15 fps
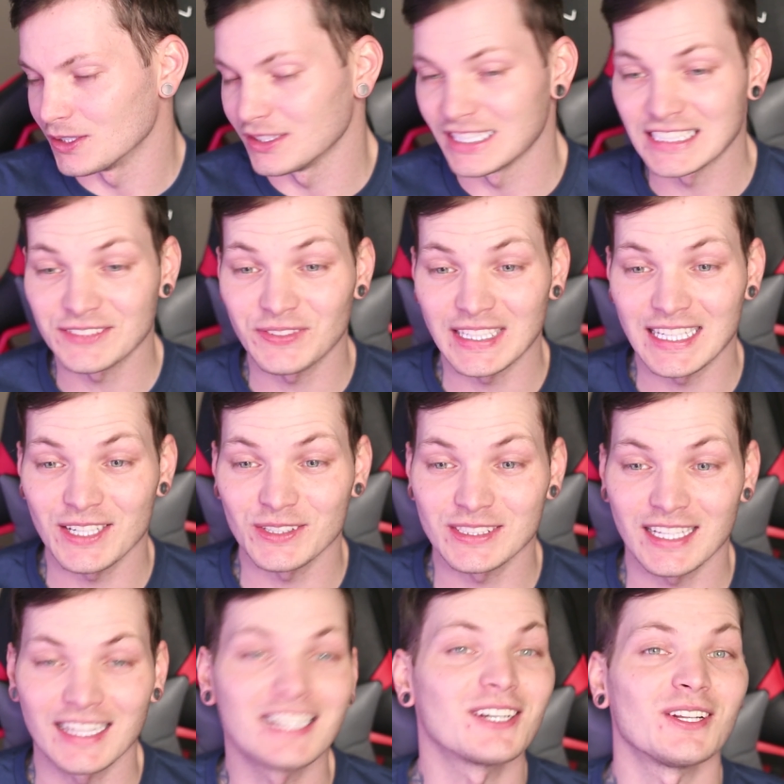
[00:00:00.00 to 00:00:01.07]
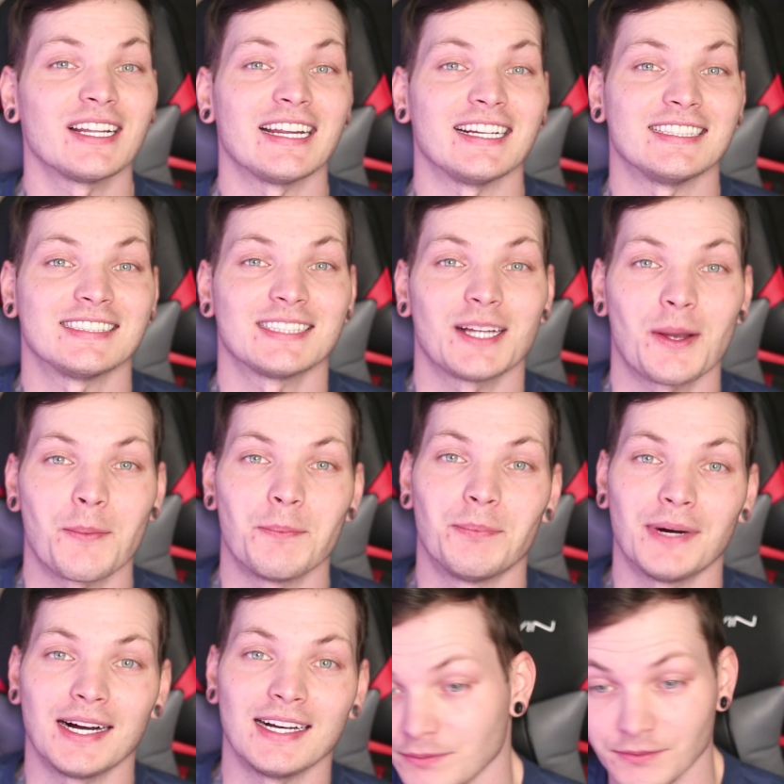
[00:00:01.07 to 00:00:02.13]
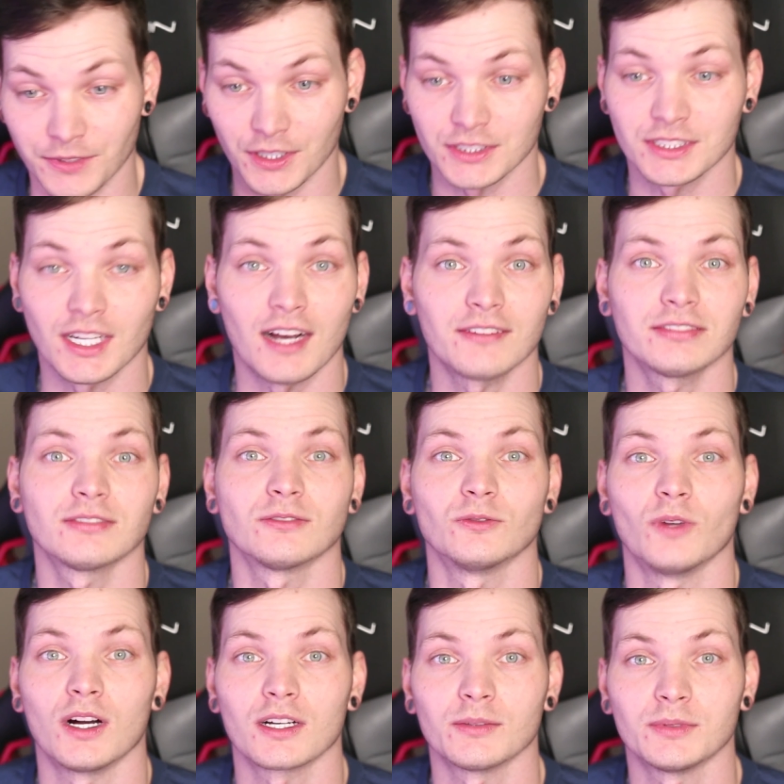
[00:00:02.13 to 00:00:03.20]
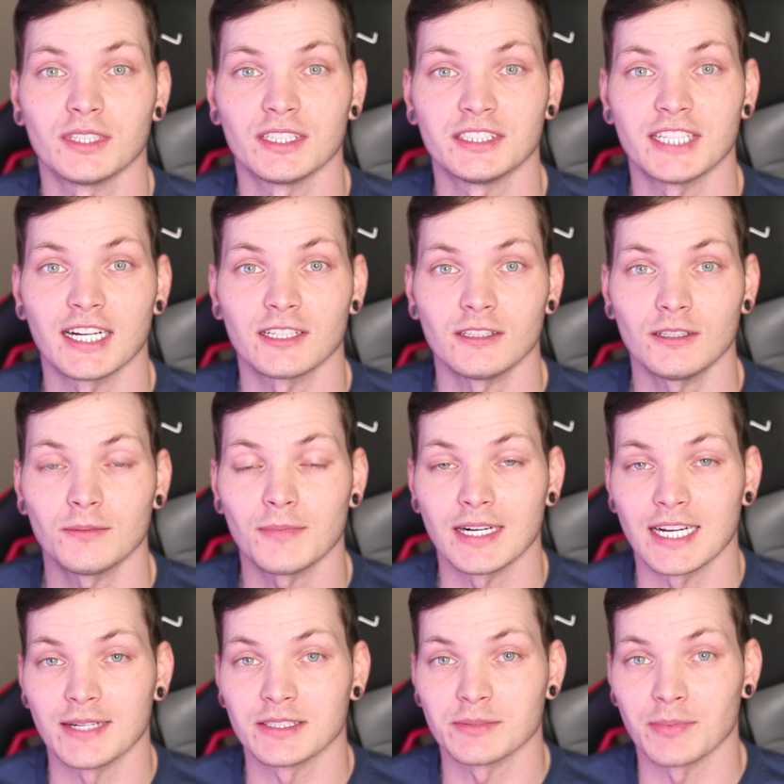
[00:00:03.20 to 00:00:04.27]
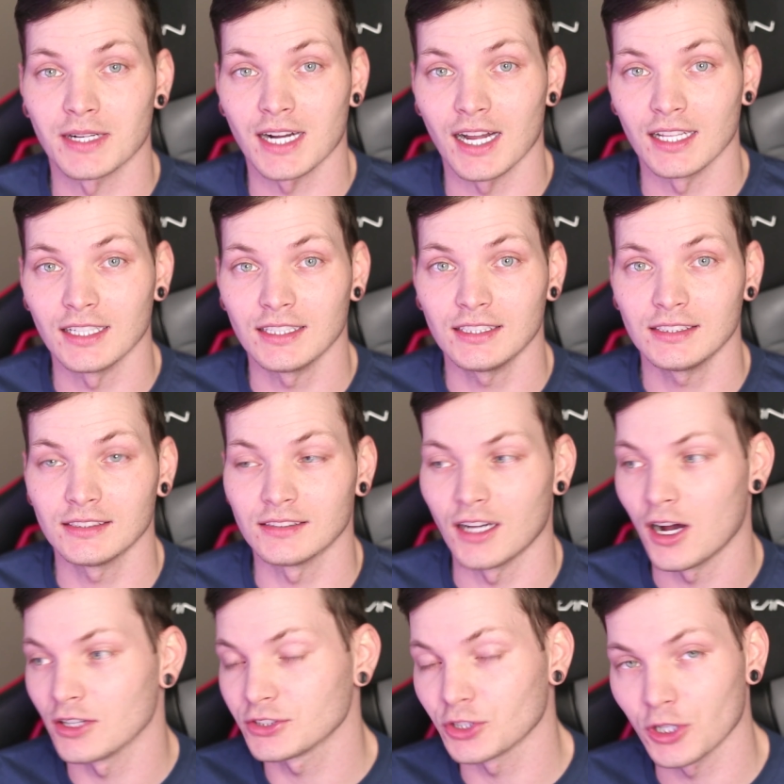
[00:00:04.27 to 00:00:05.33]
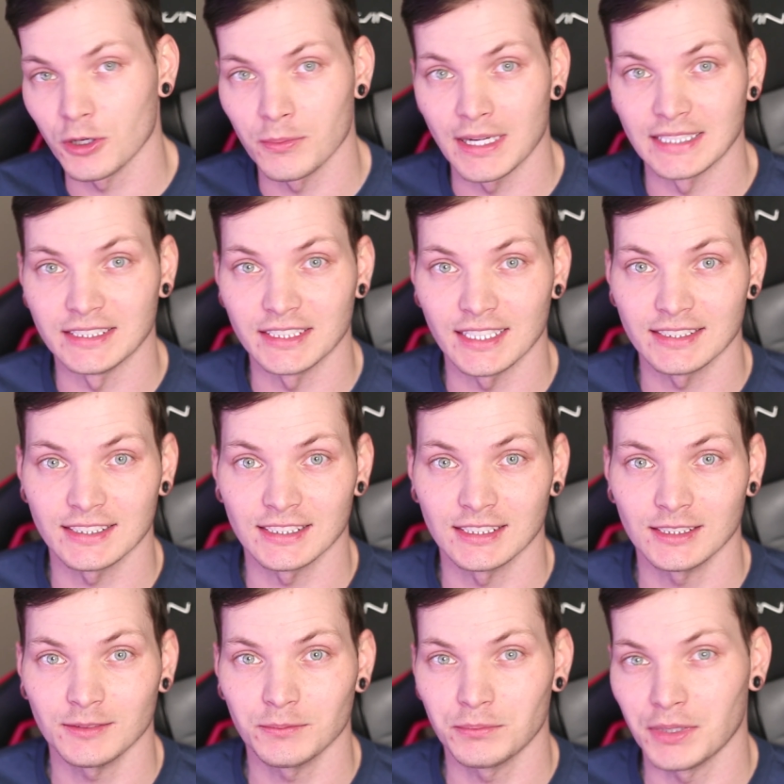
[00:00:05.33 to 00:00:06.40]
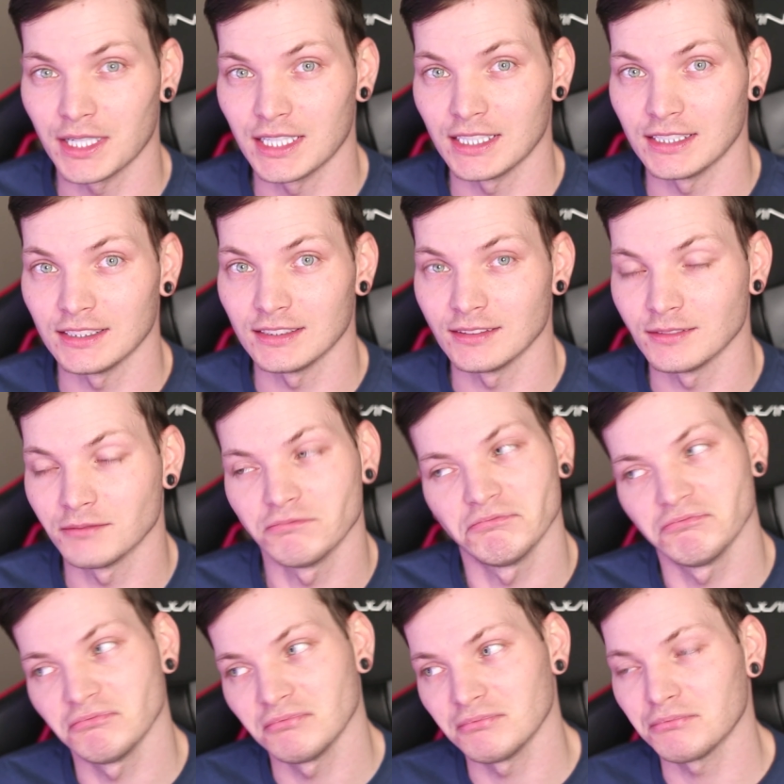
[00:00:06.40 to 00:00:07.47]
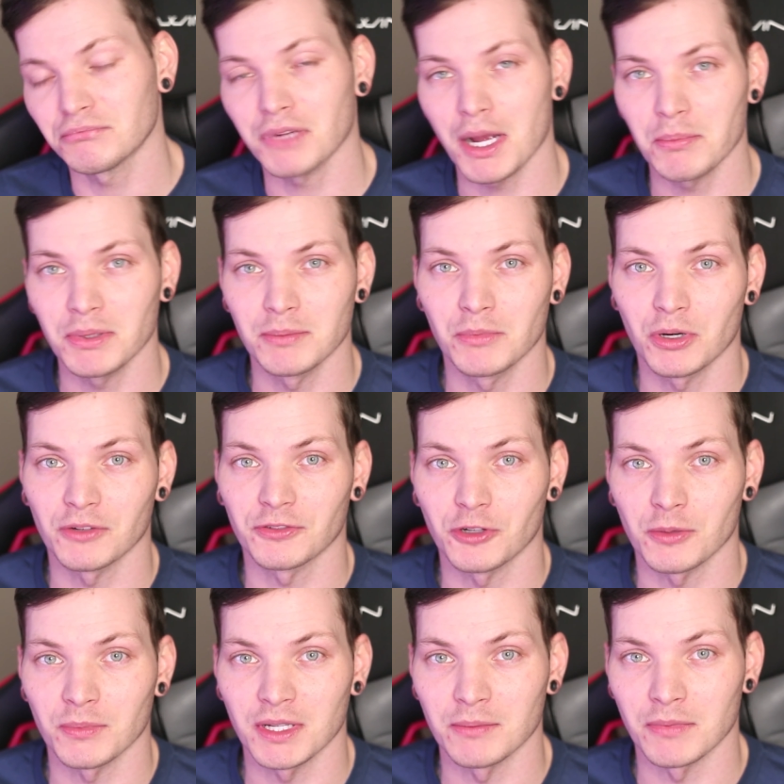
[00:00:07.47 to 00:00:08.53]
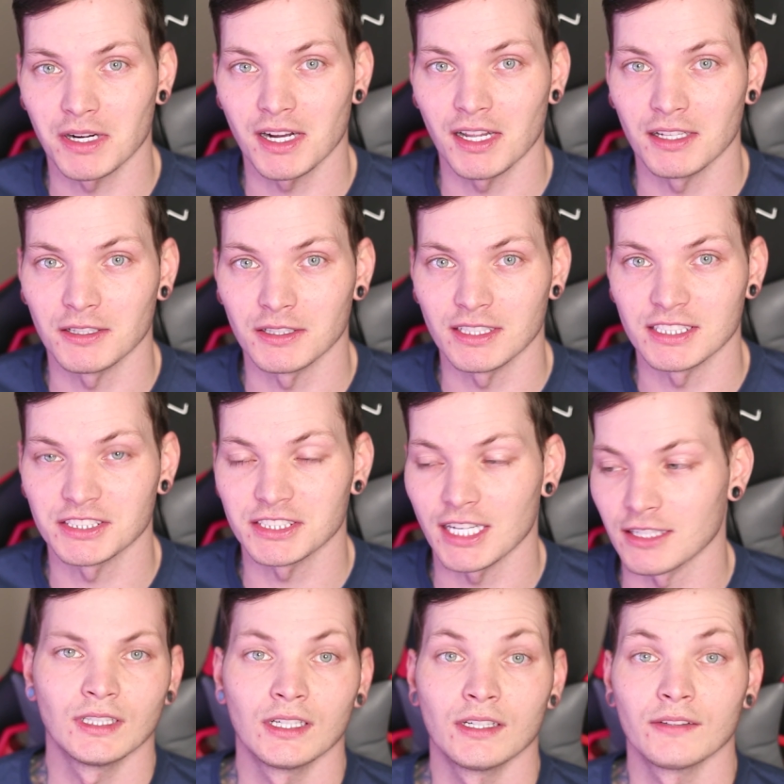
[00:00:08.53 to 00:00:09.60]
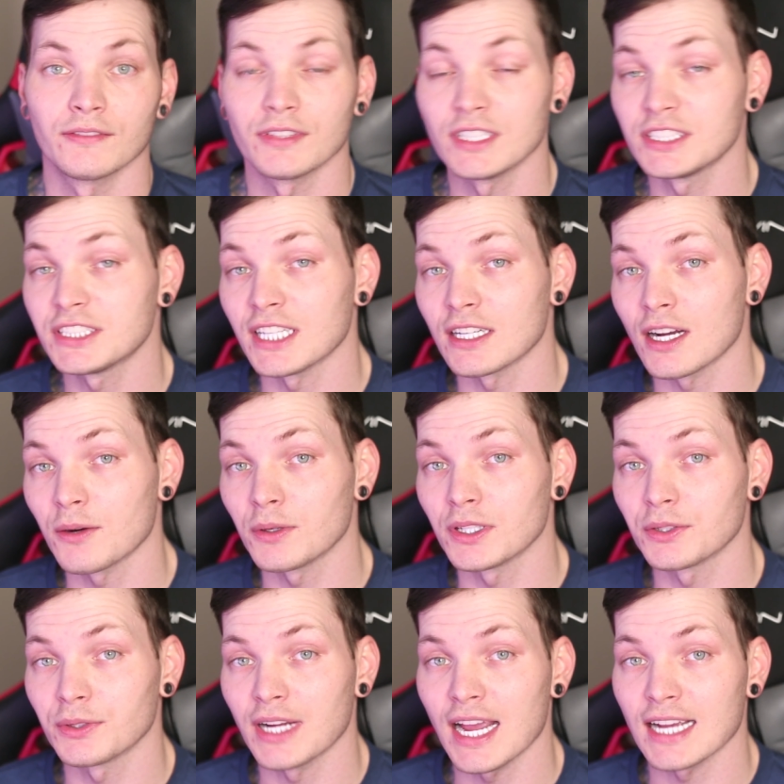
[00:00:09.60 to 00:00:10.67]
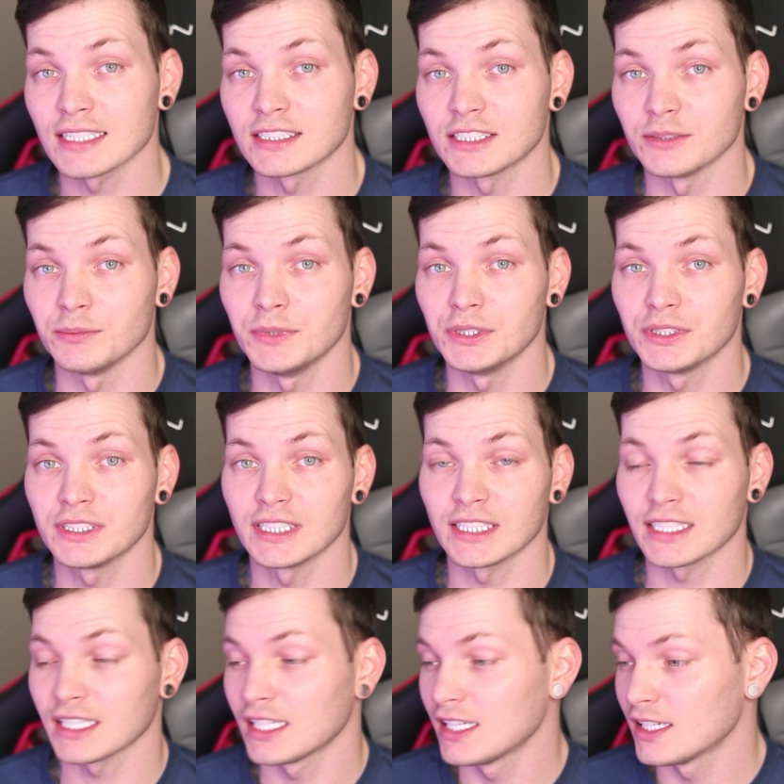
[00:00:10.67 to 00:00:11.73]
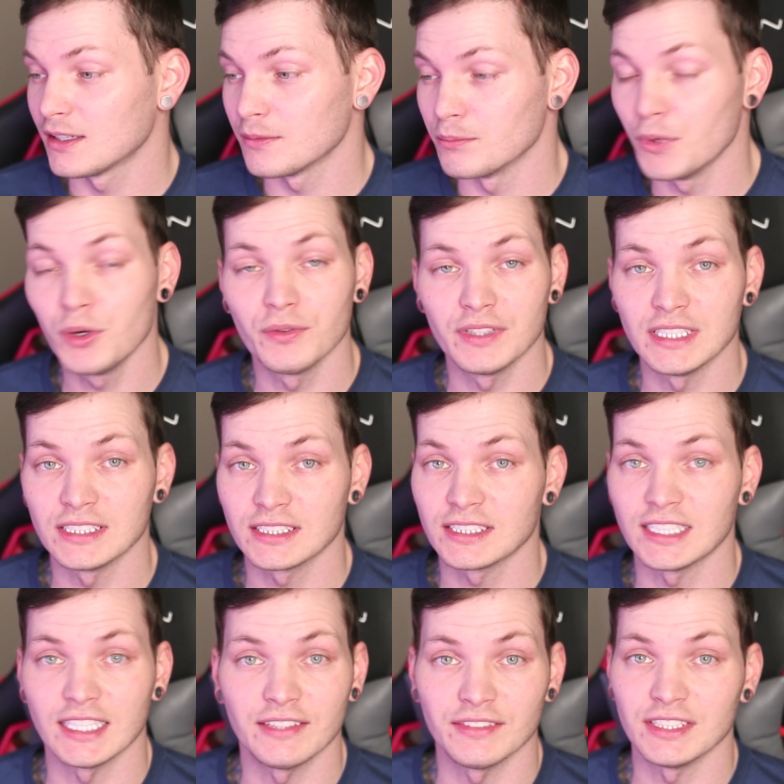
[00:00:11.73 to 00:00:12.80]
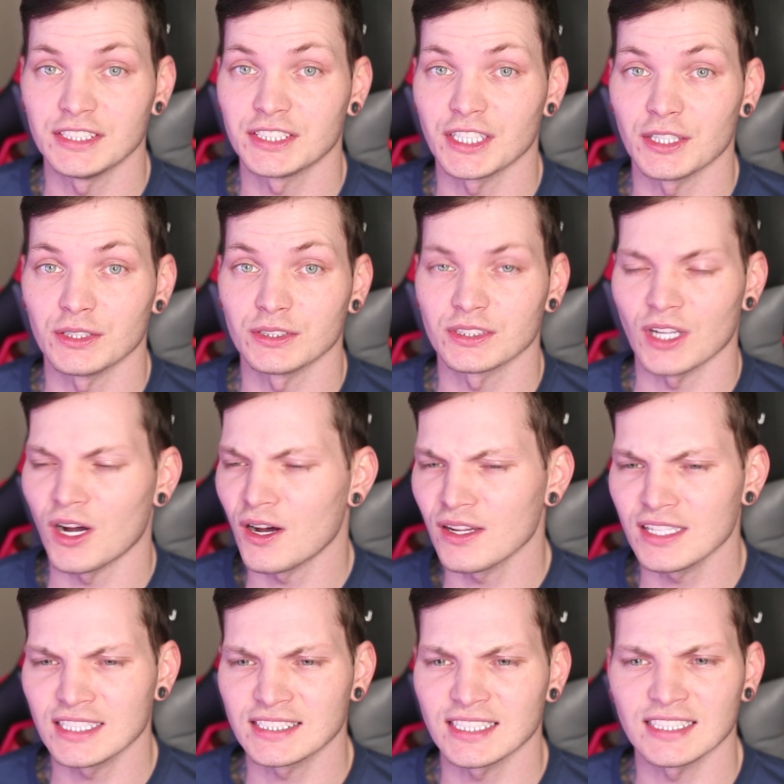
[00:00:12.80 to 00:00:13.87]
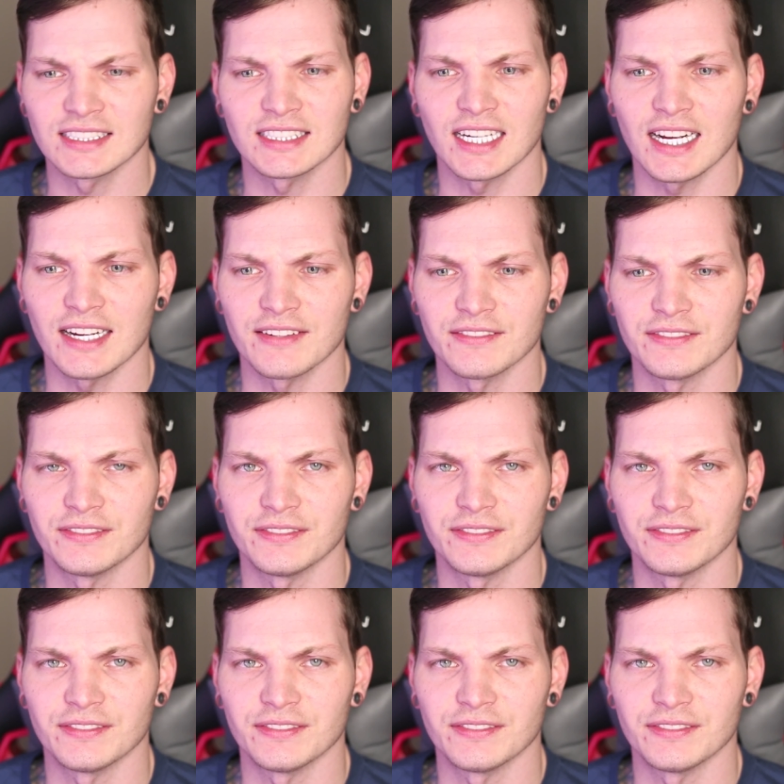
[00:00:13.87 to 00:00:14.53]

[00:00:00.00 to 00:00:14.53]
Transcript: this video is a little late, but first off, welcome to the channel. My name's McCullough, also go by Jason, but probably more formally McCullough on this channel. For this channel, I want to react to music, movies, T V shows, all these things that I've